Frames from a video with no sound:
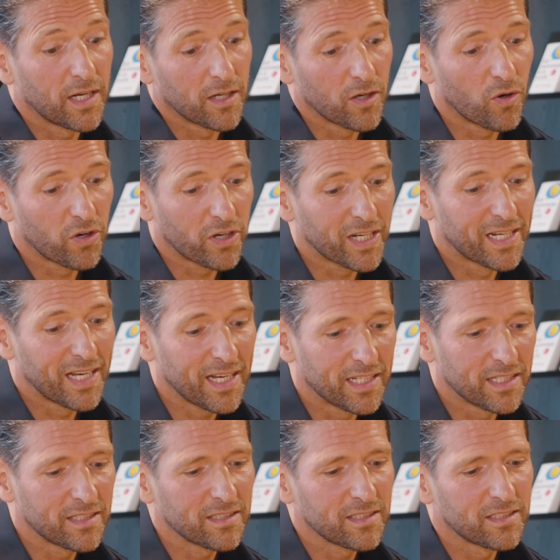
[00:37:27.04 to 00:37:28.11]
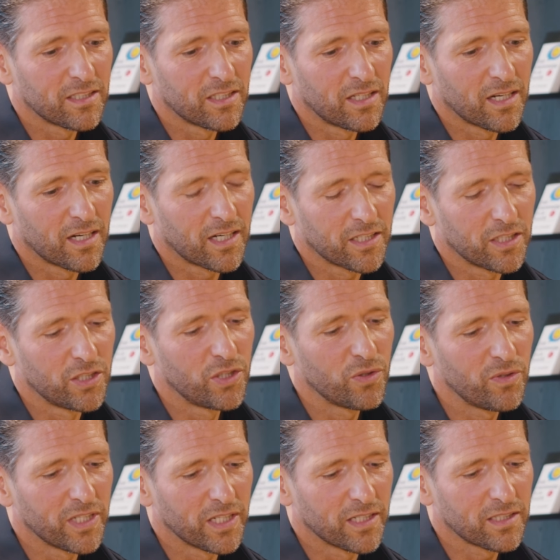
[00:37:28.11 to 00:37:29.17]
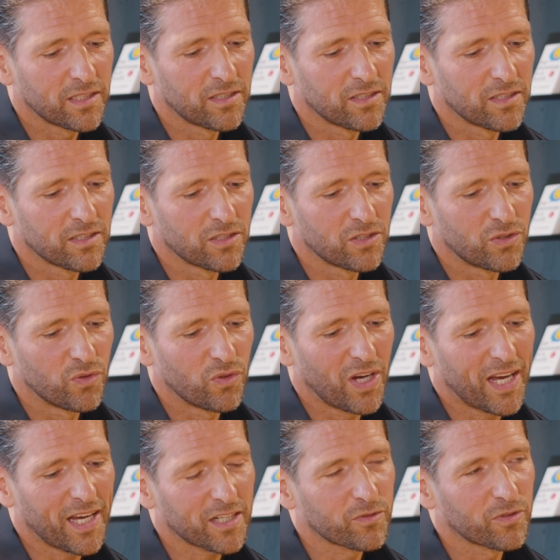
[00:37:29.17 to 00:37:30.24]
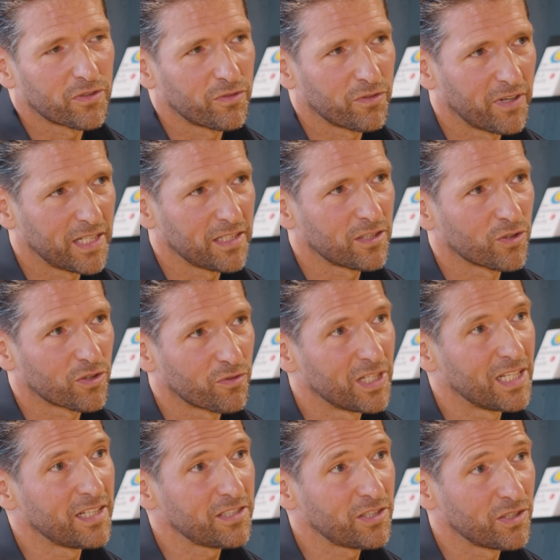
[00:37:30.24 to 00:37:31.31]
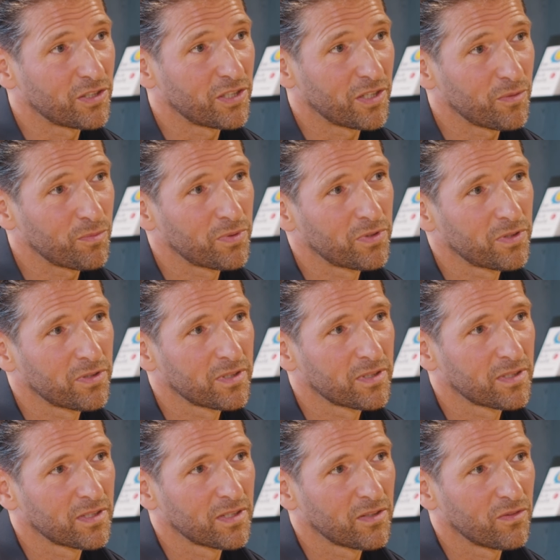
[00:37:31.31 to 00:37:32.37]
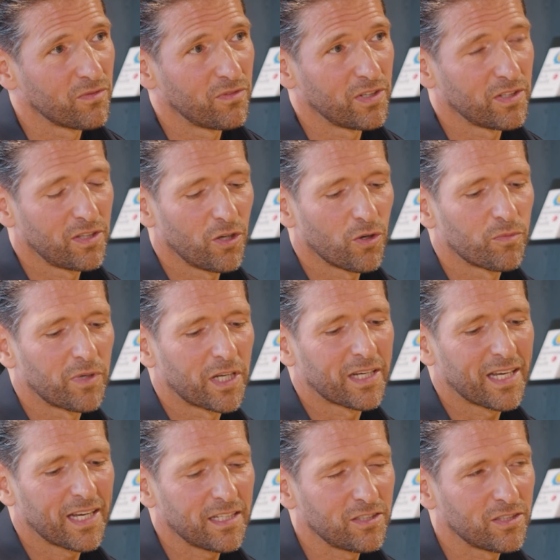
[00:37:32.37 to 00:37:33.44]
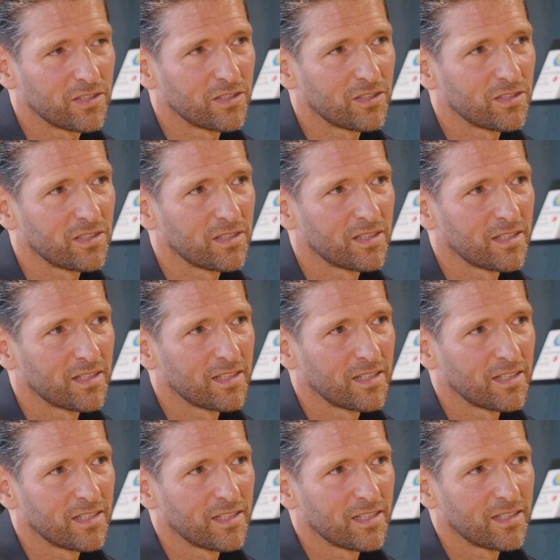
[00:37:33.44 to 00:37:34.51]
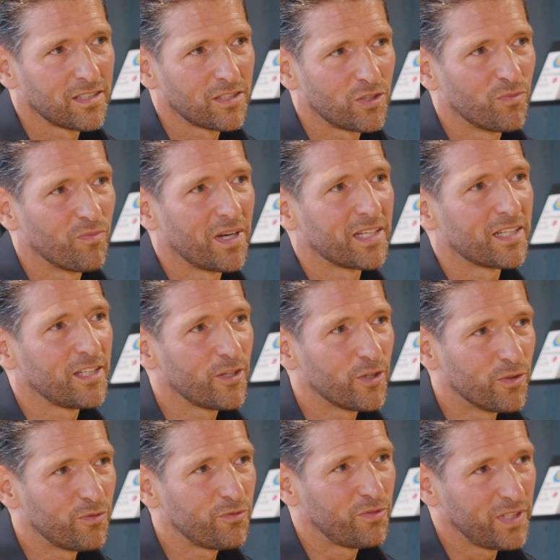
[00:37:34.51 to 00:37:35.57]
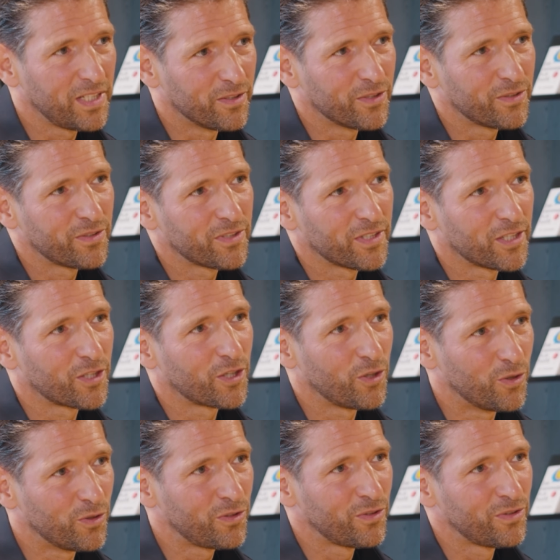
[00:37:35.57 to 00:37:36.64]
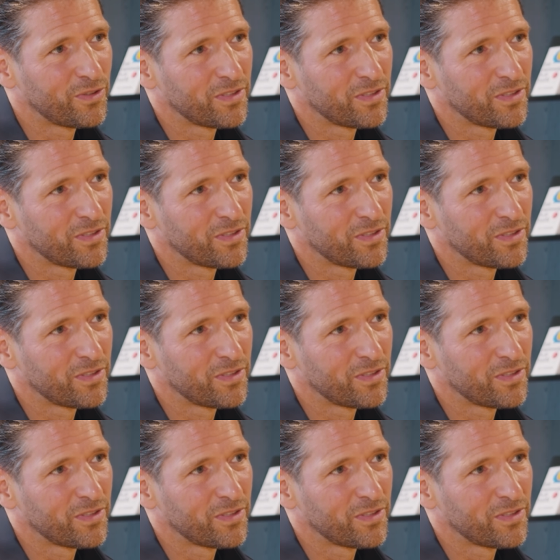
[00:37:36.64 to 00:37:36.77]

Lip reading: Yeah. Or again, are you doing it to aggravate your relationships with the obligation to make you feel a good,